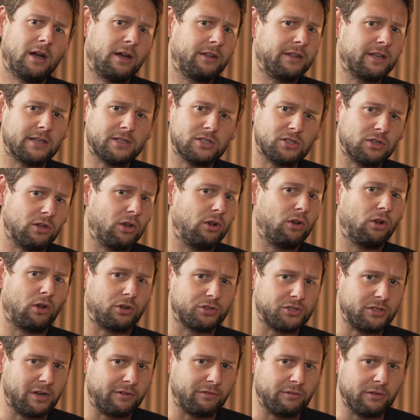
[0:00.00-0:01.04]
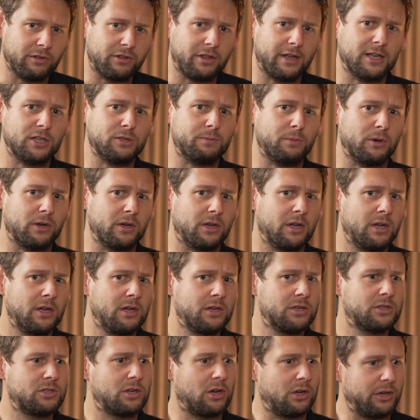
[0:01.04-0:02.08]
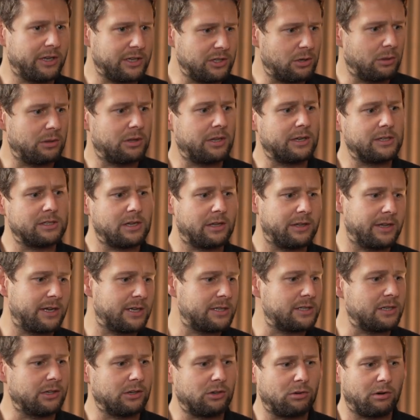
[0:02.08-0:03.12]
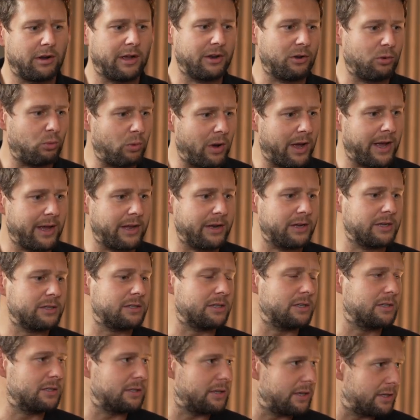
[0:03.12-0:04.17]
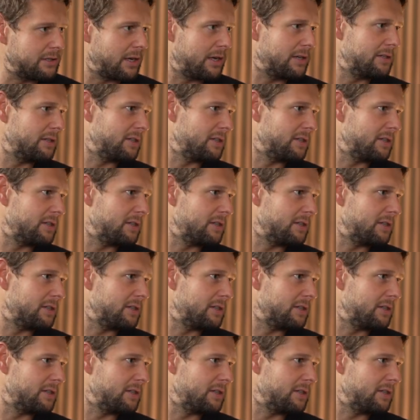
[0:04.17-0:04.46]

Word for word: I think there's lots of different things, but certainly doing things like this and creating awareness is a